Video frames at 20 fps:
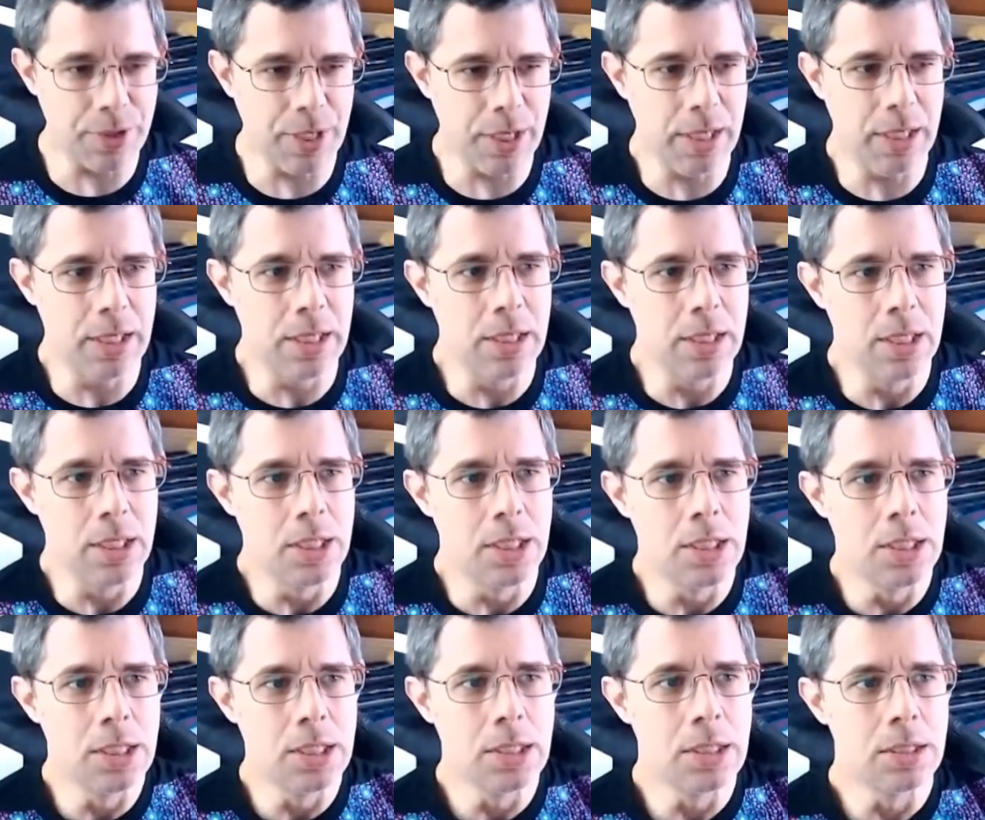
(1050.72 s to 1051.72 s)
the
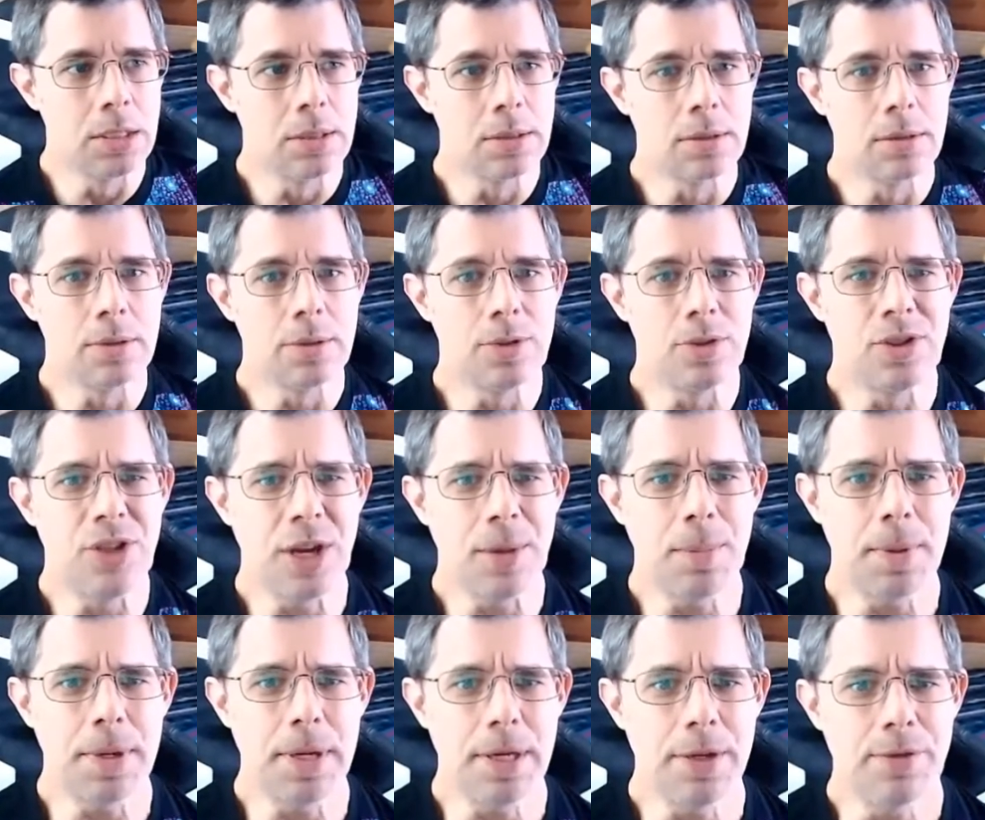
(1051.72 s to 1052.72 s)

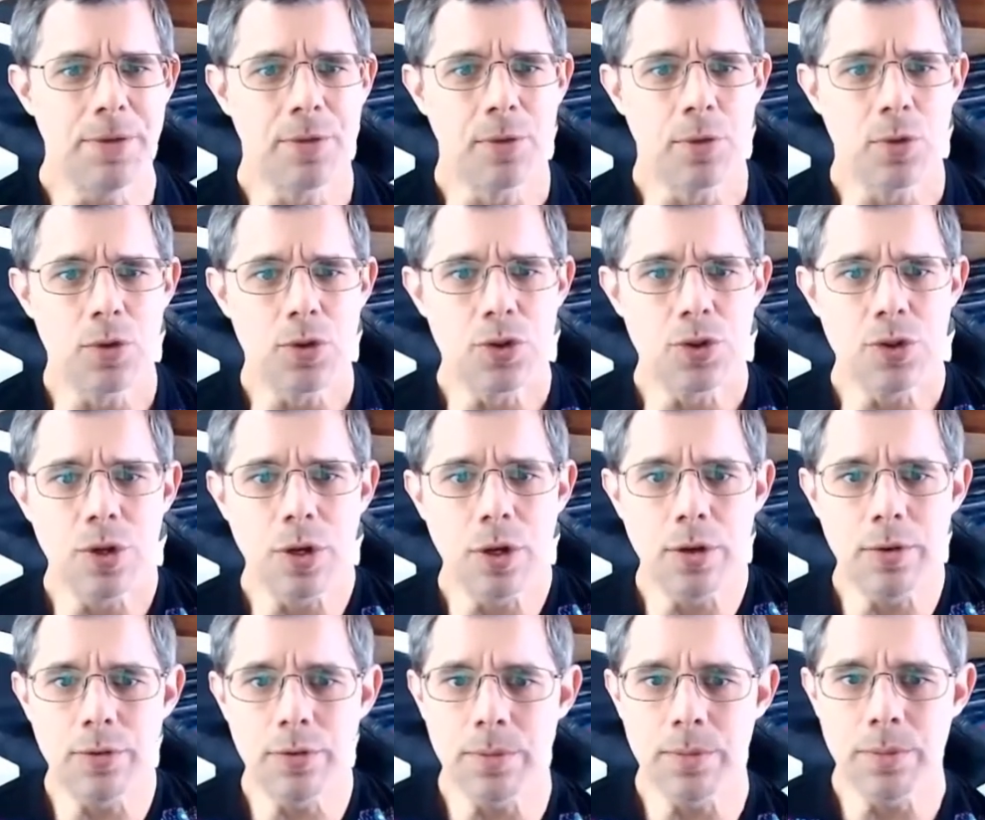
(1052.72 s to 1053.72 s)
Japanese version
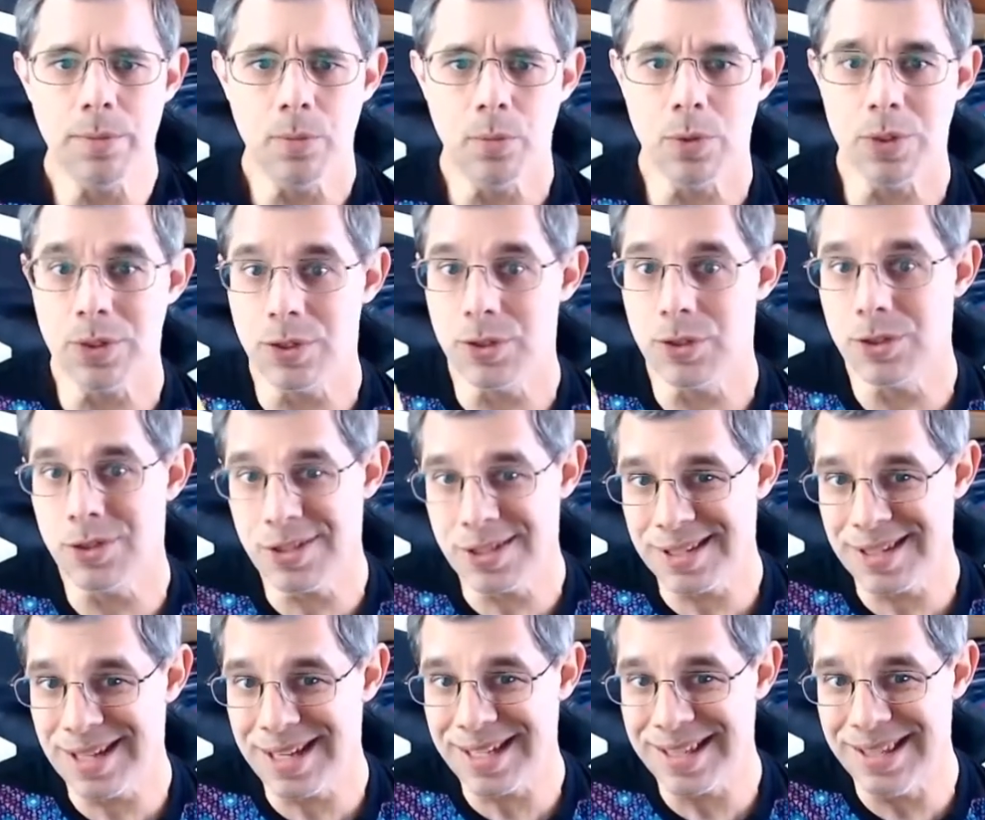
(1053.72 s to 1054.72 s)
of them, which is
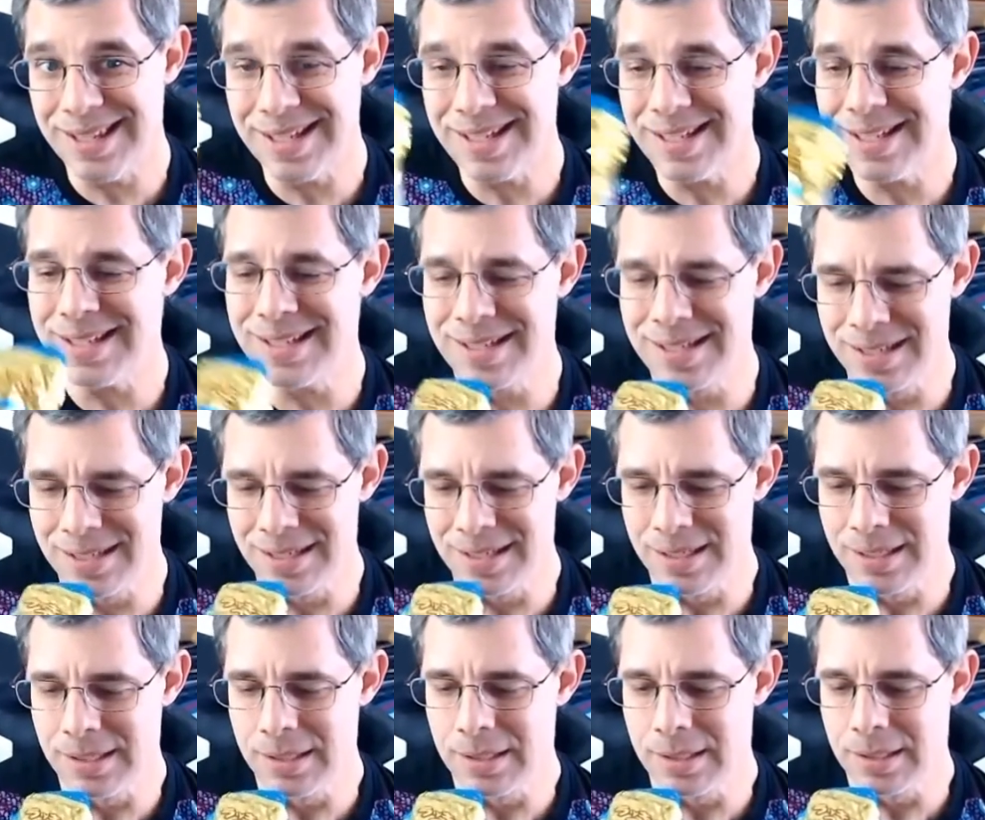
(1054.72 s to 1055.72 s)
like this.
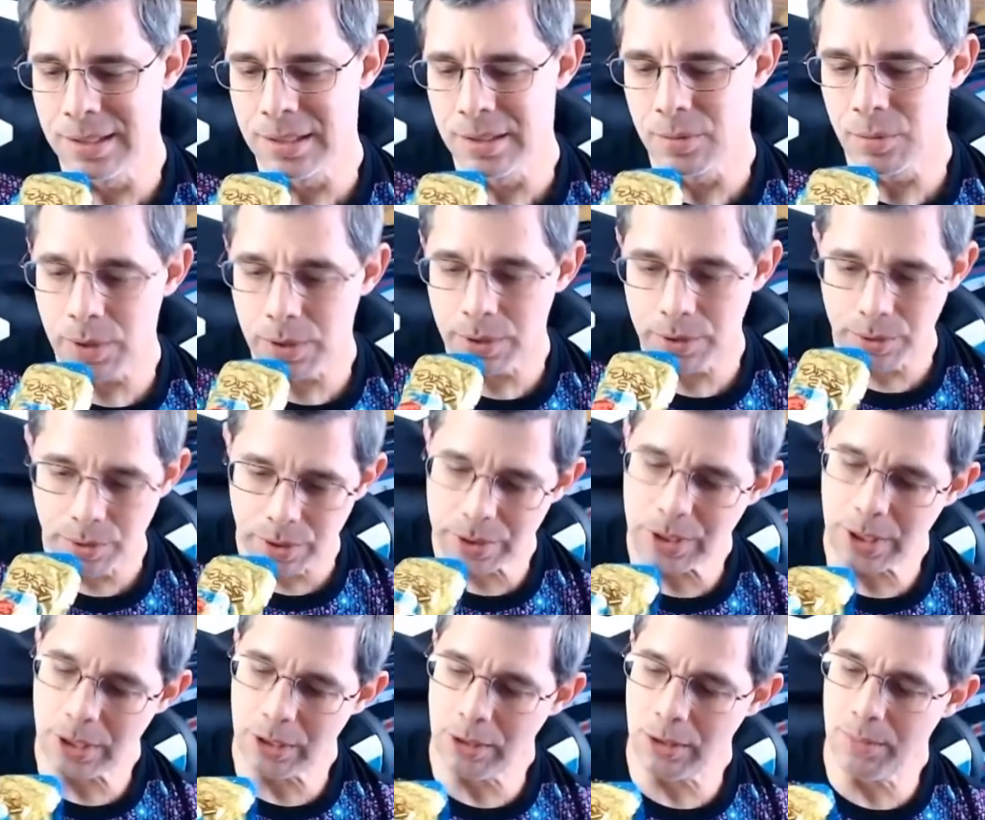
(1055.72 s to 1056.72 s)
Well, no, I
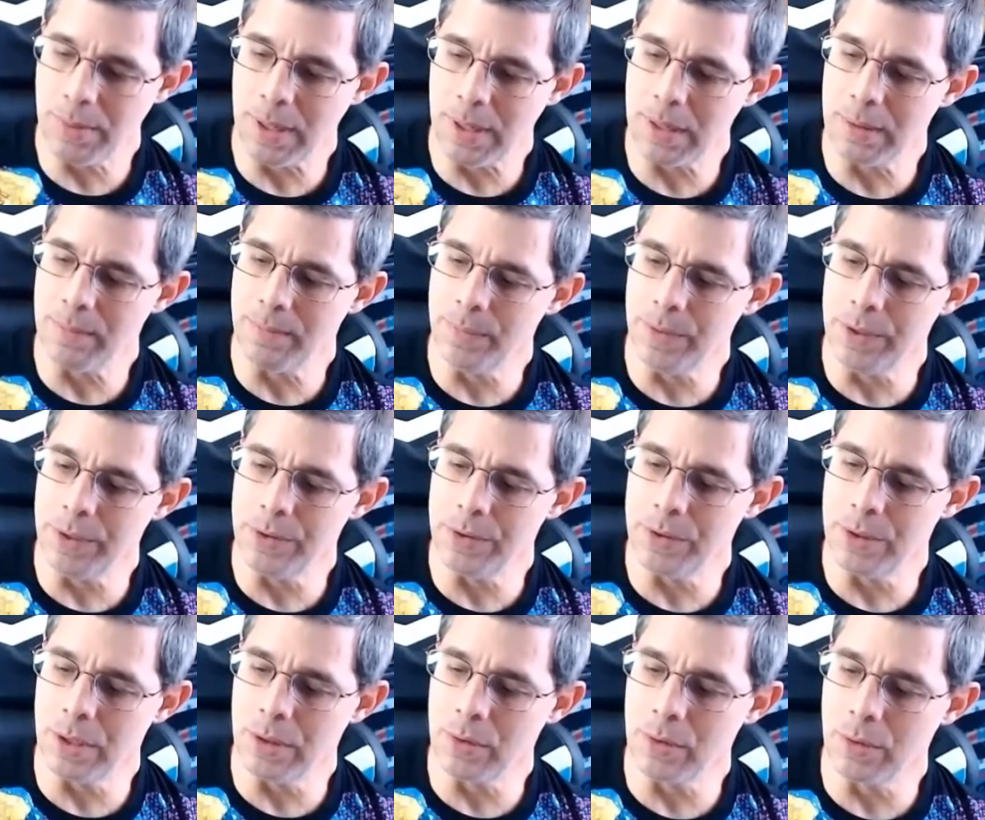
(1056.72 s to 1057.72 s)
take that back. These are
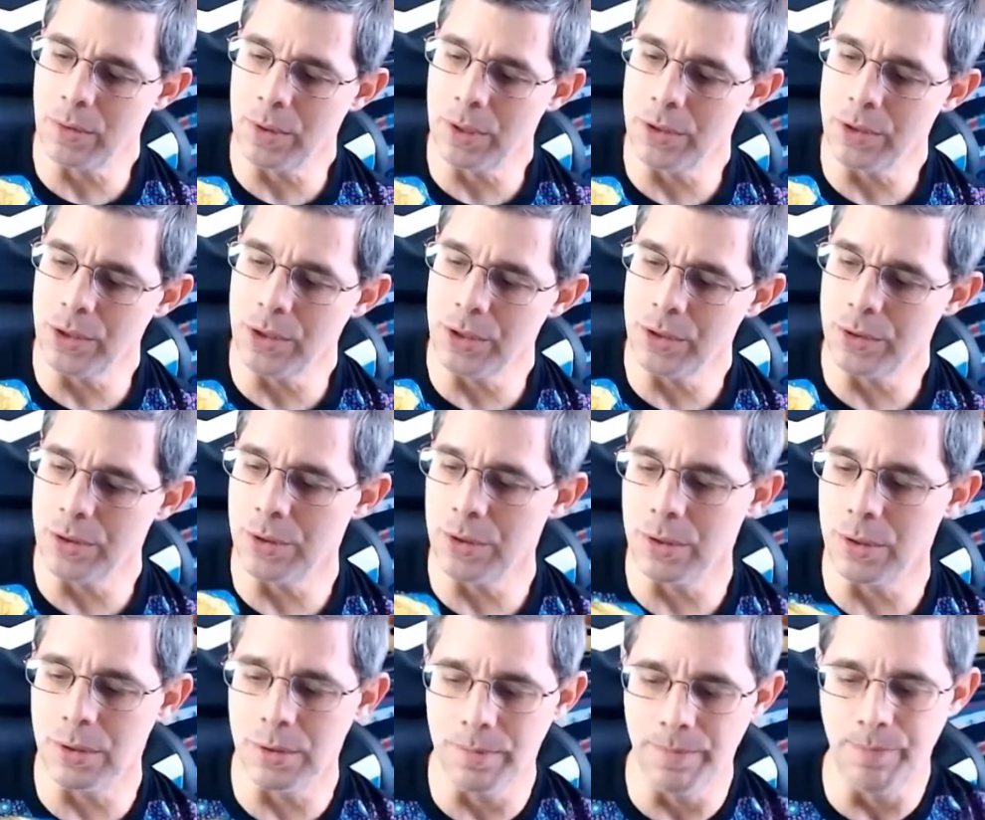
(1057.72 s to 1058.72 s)
not corn nuts. These are